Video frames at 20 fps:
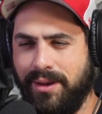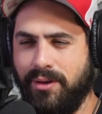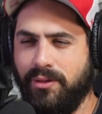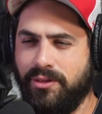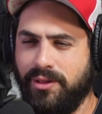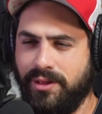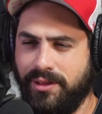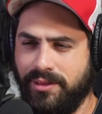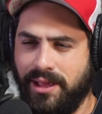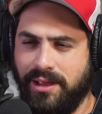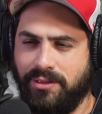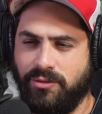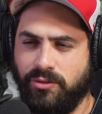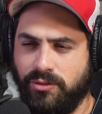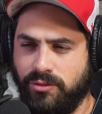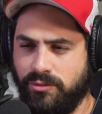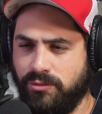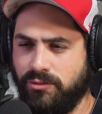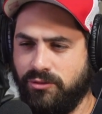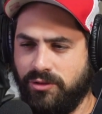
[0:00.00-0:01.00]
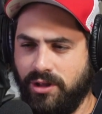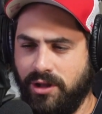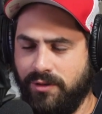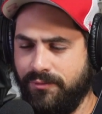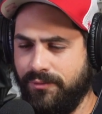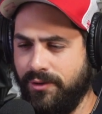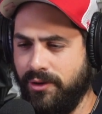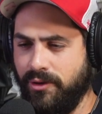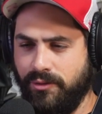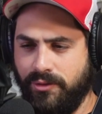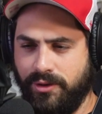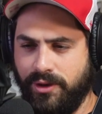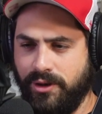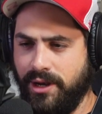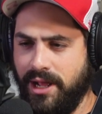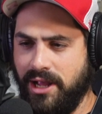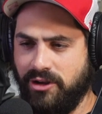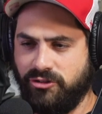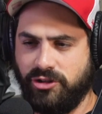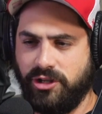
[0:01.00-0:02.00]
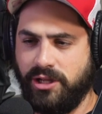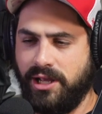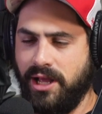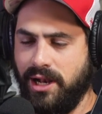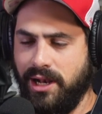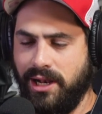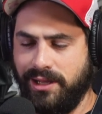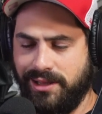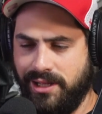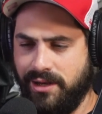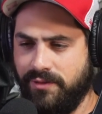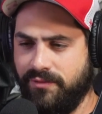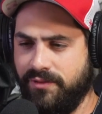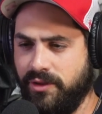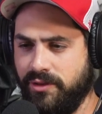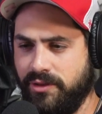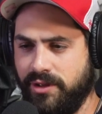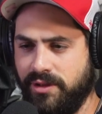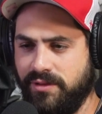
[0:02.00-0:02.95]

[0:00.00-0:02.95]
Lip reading: know that they do stuff, you know, internationally, kind of like the NFL does.